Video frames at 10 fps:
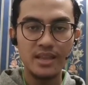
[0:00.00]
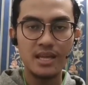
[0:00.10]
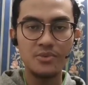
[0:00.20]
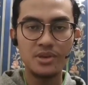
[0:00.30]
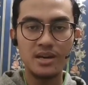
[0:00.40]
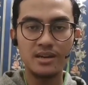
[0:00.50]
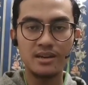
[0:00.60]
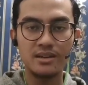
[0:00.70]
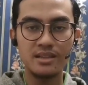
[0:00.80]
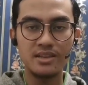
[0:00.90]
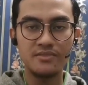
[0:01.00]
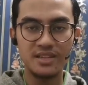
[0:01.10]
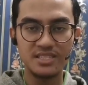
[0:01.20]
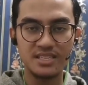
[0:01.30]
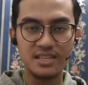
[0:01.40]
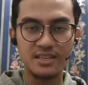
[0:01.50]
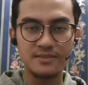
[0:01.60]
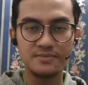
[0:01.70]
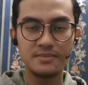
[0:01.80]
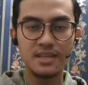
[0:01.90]
that we are currently facing.
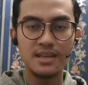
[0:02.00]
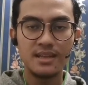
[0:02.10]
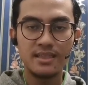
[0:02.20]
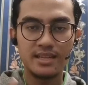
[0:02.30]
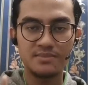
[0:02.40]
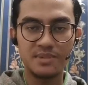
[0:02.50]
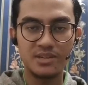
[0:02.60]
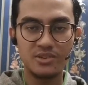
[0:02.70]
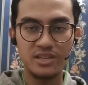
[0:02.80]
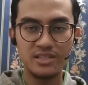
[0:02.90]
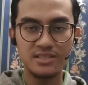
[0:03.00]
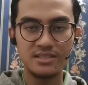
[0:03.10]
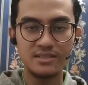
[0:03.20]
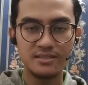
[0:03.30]
Last but not least,